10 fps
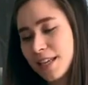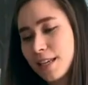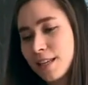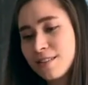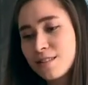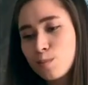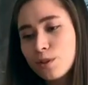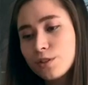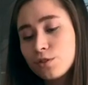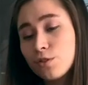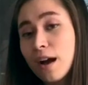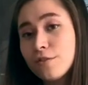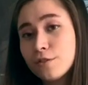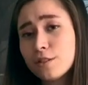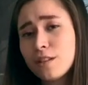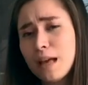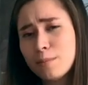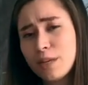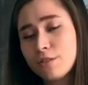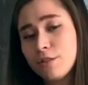And it explores travel
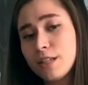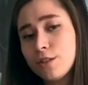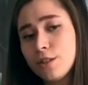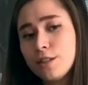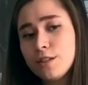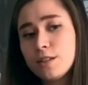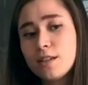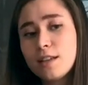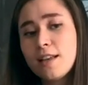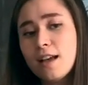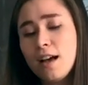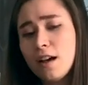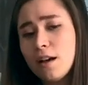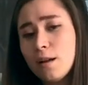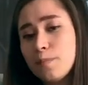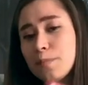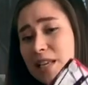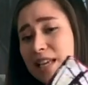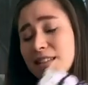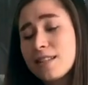and migration um,
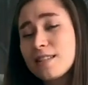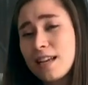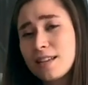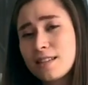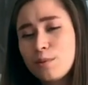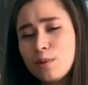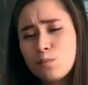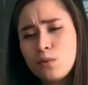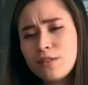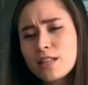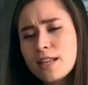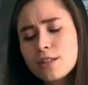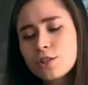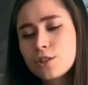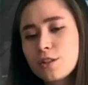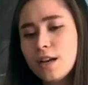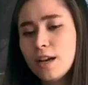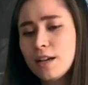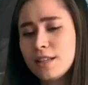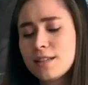intersecting with privilege,
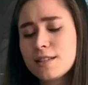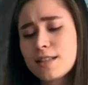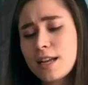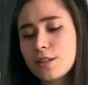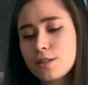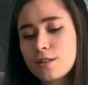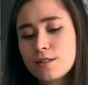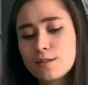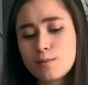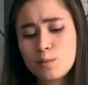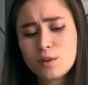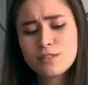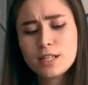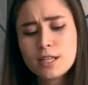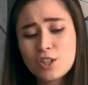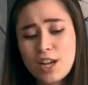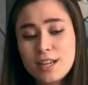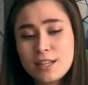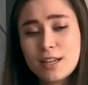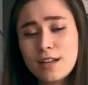uh, the intersections with privilege,
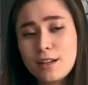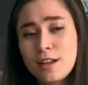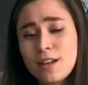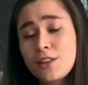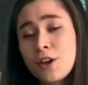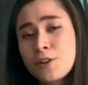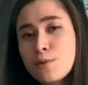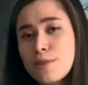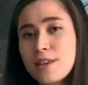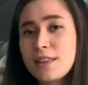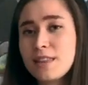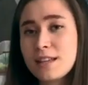and uh, I, I don't think